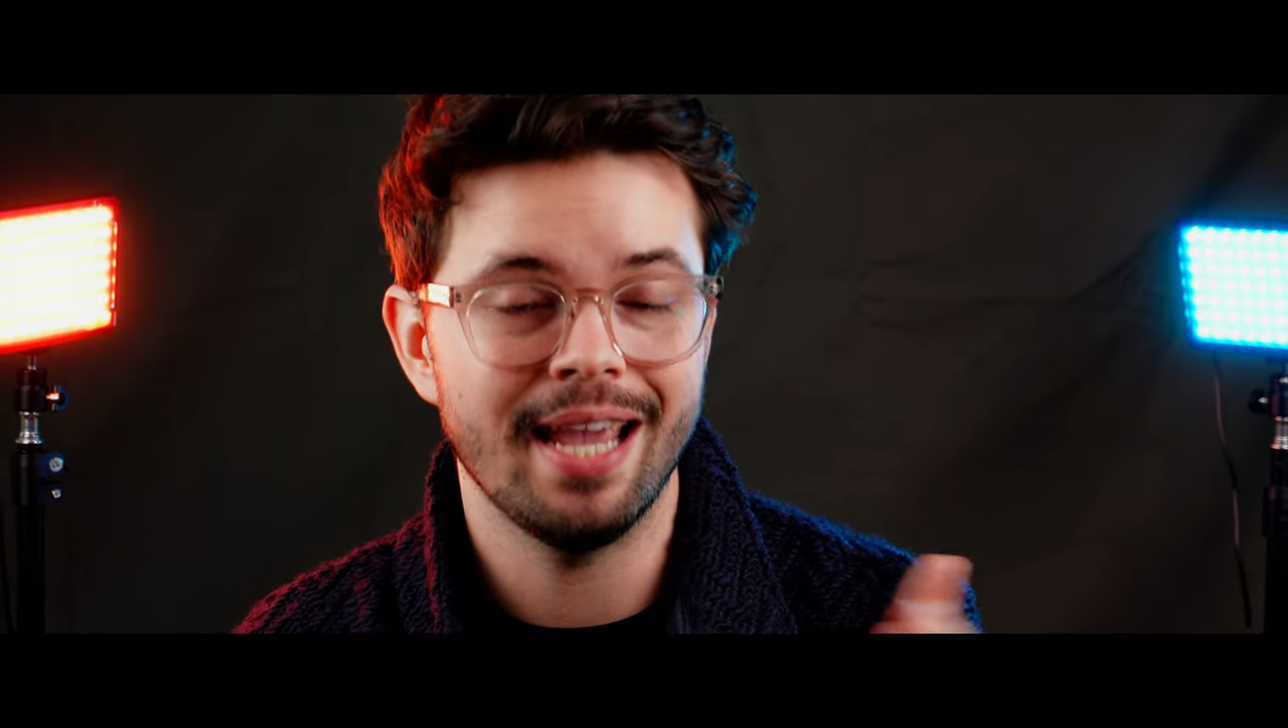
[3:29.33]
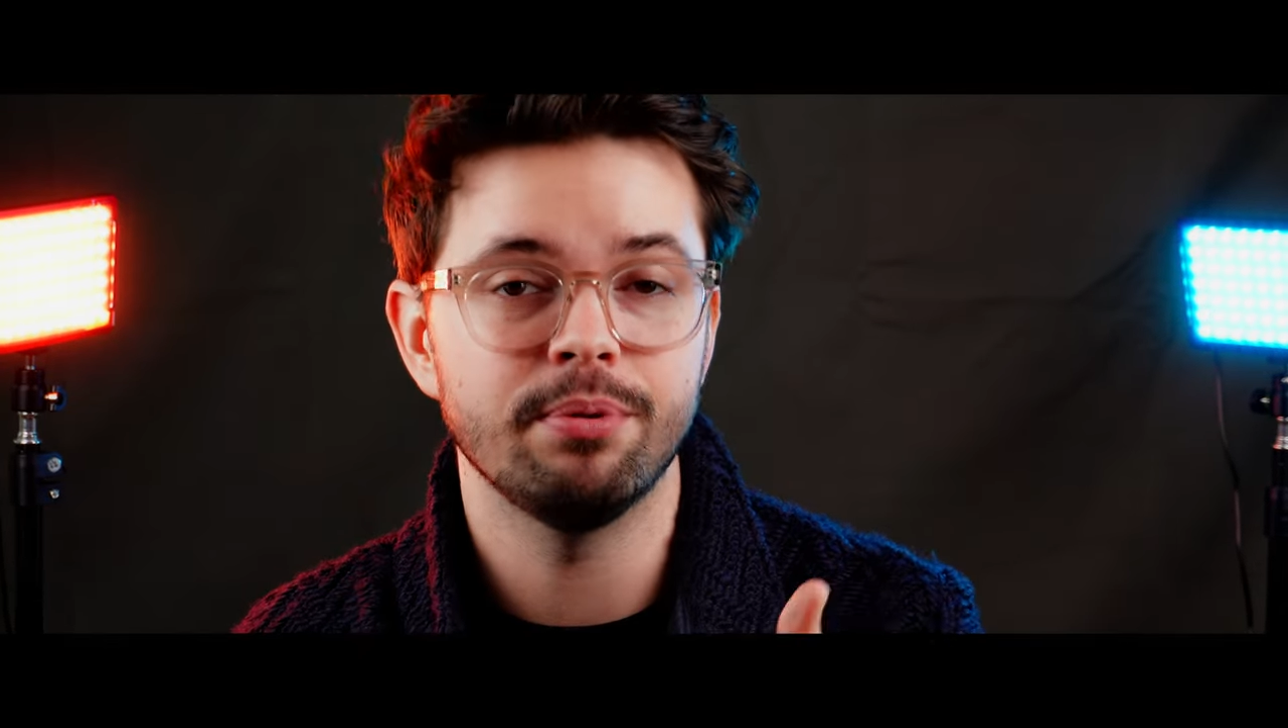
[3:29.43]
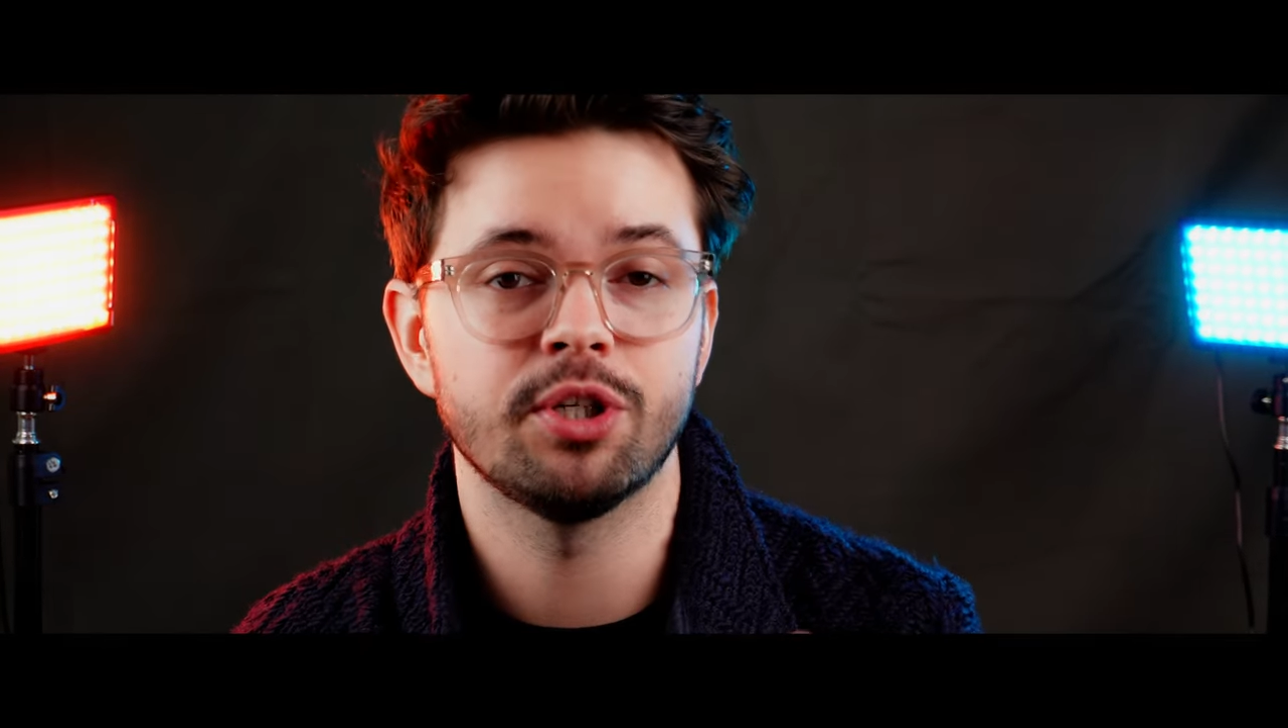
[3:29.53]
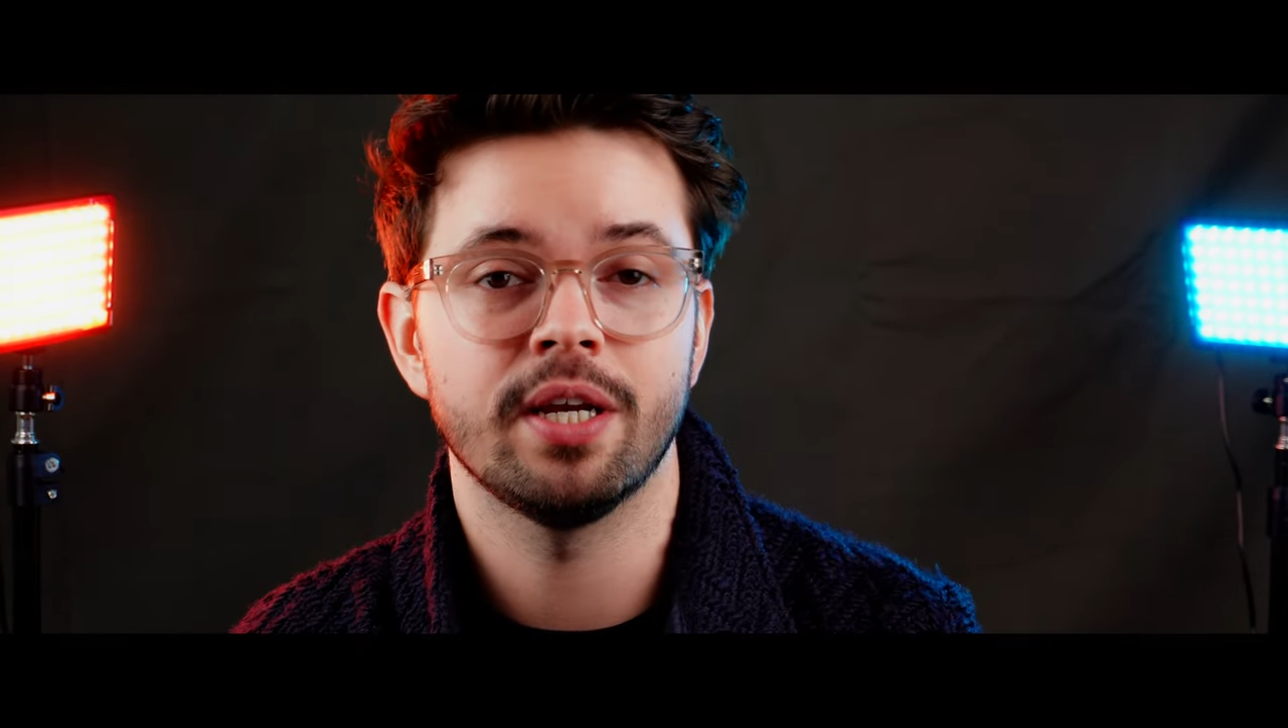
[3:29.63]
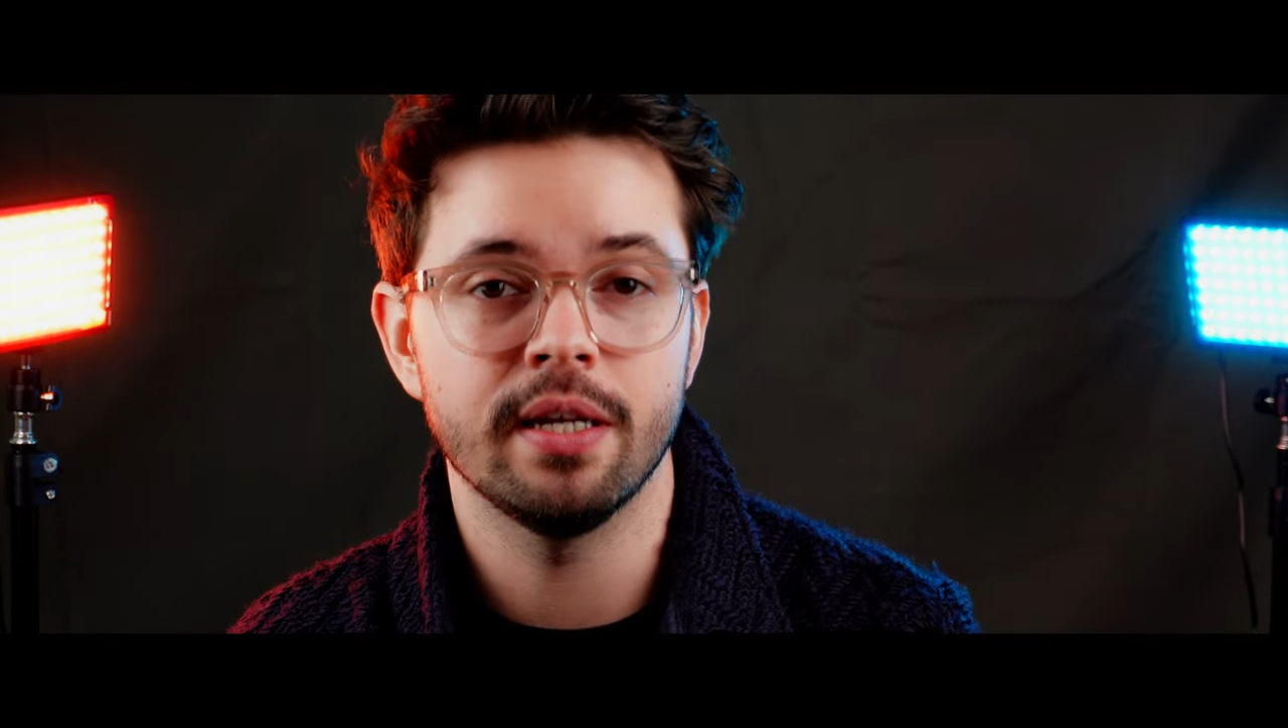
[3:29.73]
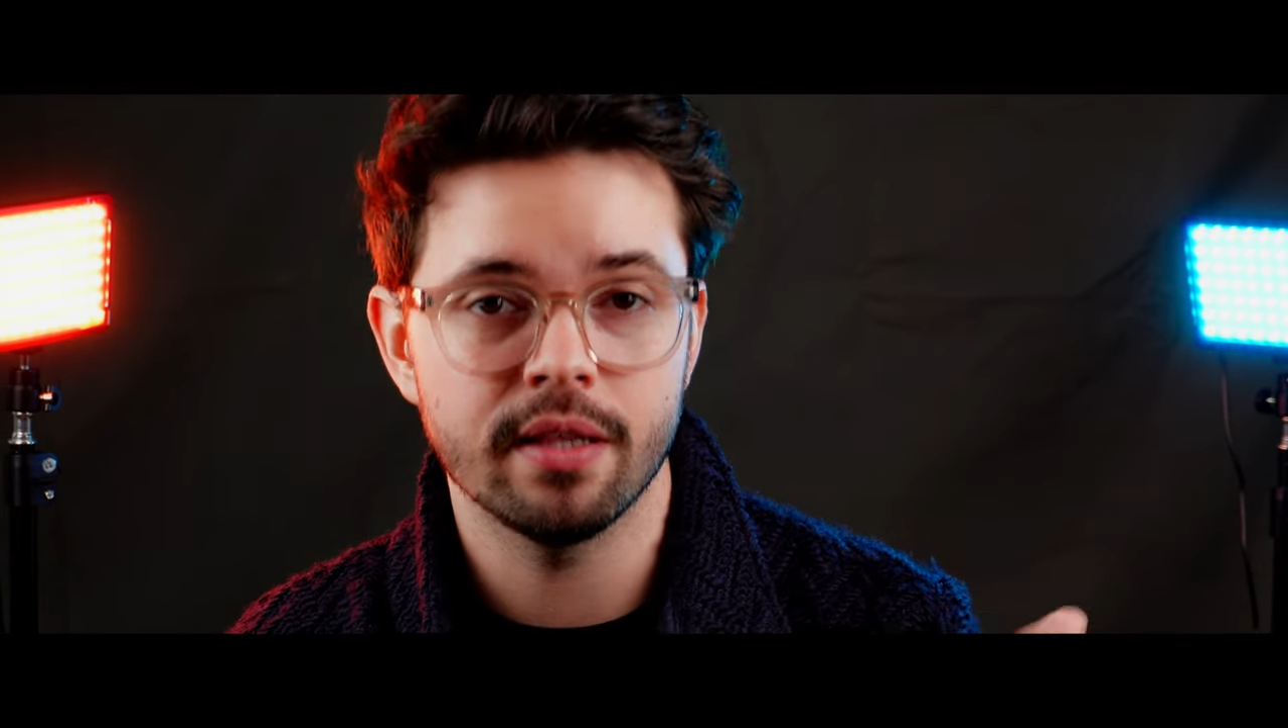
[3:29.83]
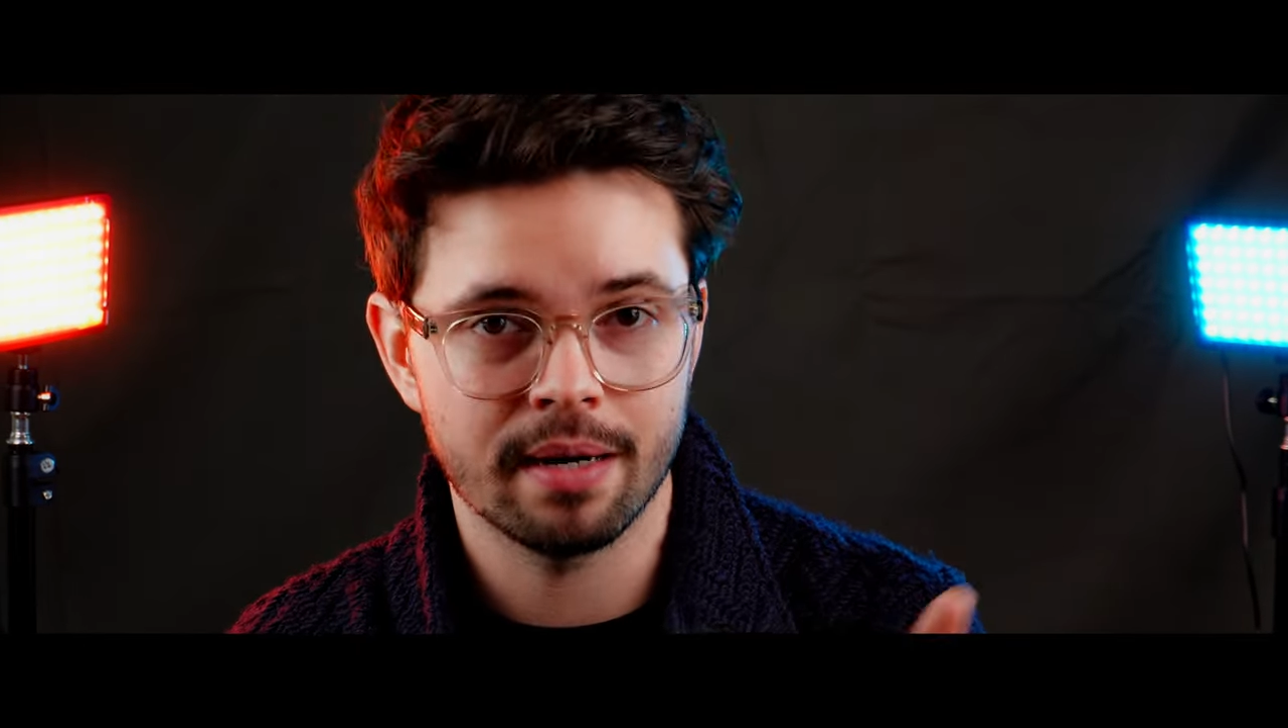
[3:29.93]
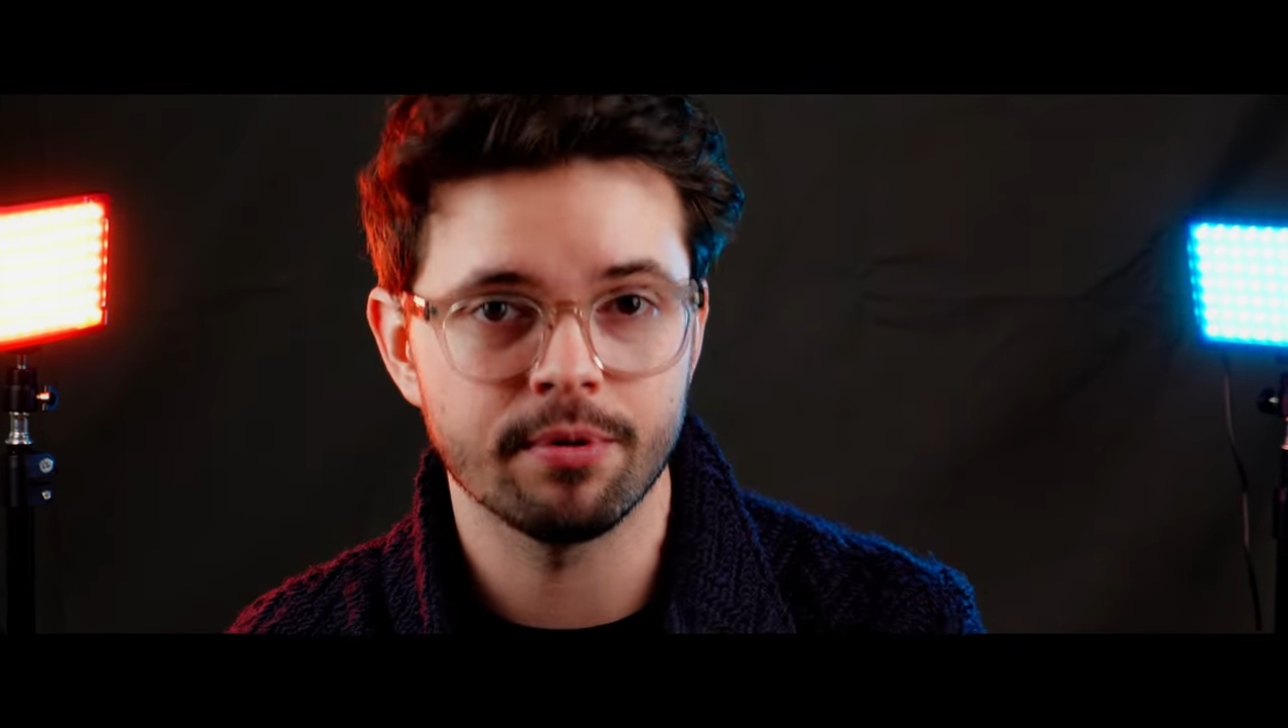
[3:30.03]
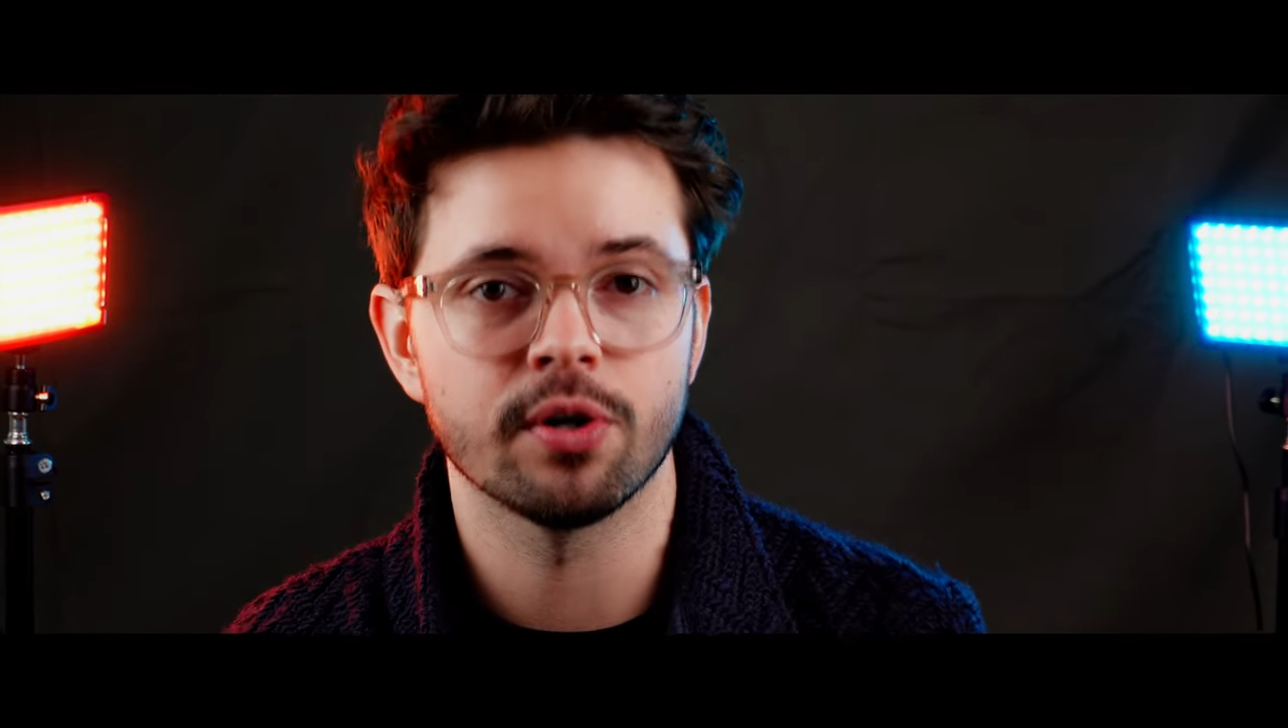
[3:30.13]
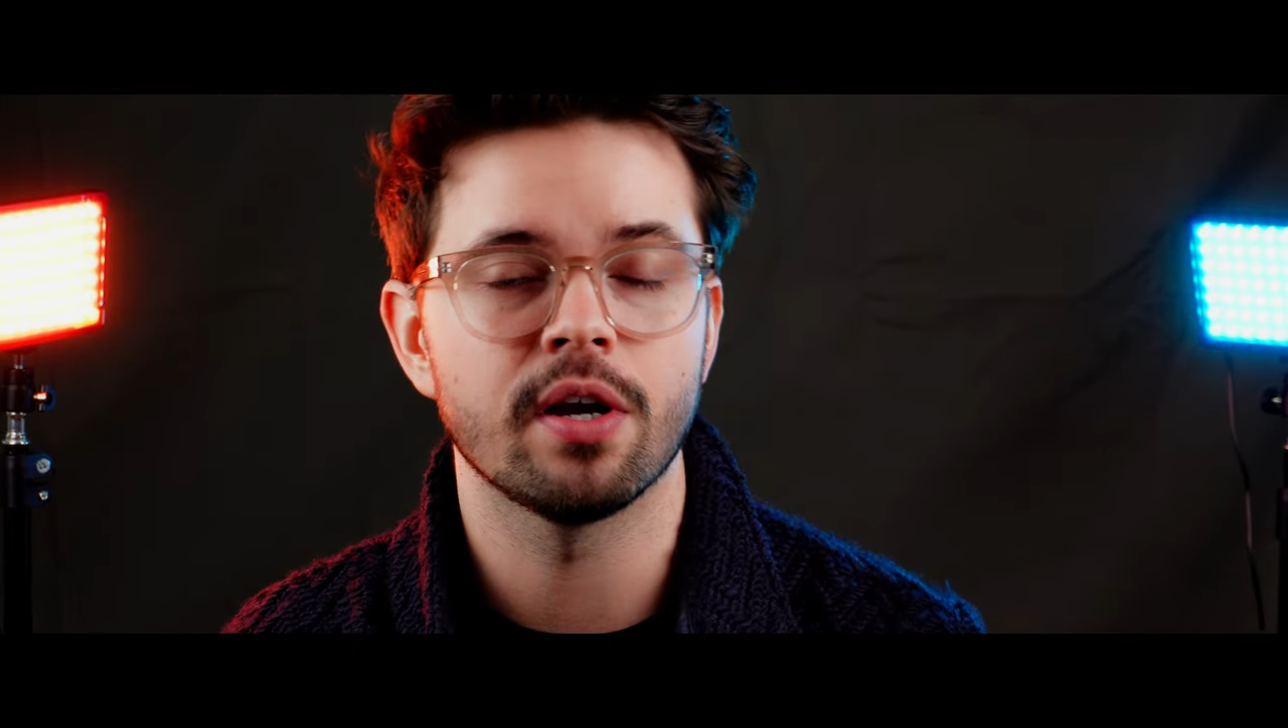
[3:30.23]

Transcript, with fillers: Ape Chain that I'm going